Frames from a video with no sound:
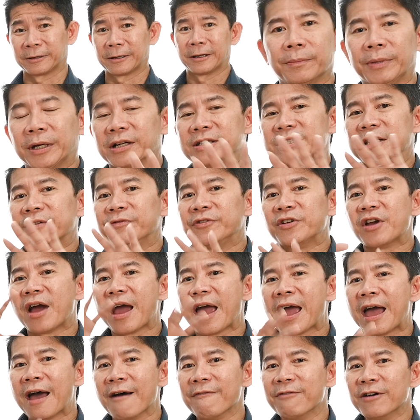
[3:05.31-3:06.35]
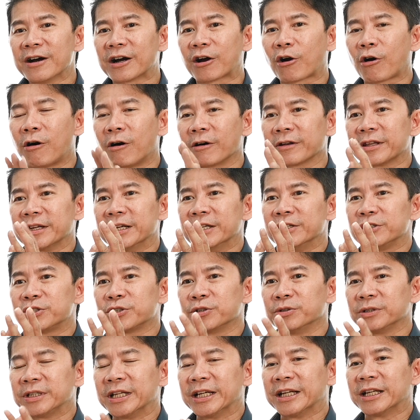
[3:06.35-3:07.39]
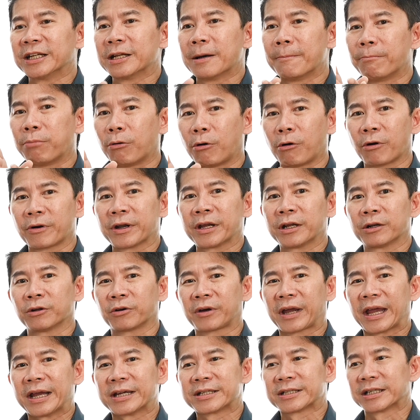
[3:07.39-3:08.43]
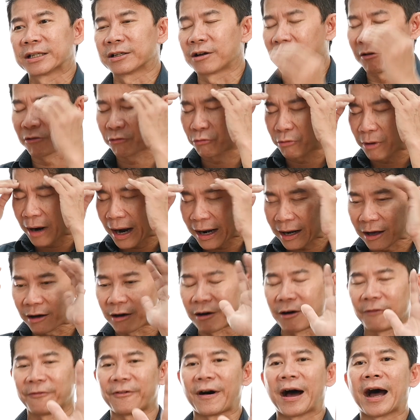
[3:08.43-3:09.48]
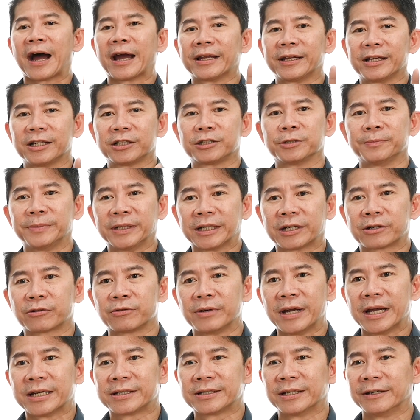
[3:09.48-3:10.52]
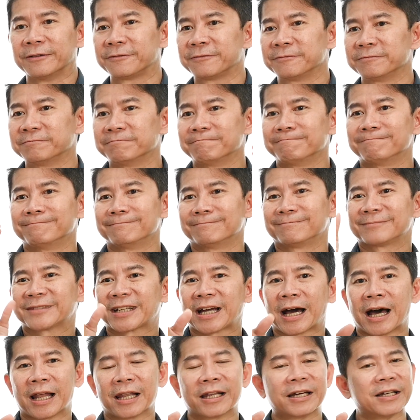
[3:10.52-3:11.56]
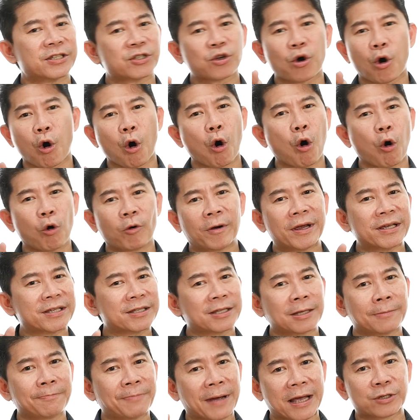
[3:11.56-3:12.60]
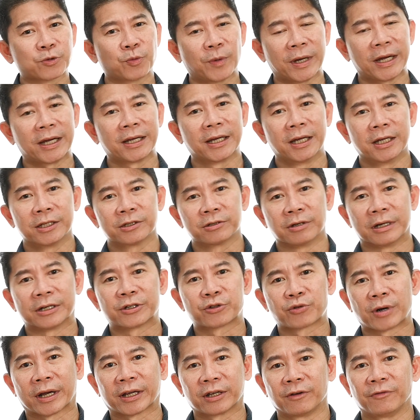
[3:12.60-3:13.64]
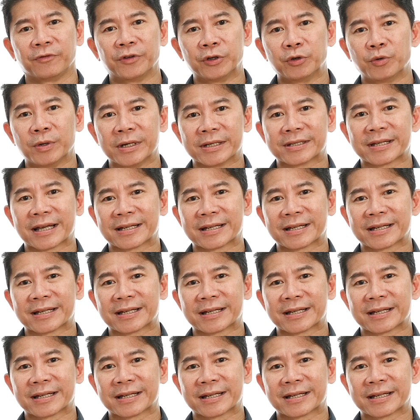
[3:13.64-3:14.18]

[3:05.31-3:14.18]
Because if you're ever caught in shooting in a boring location or run out of idea to be creative, color is always the best way to attract your viewers'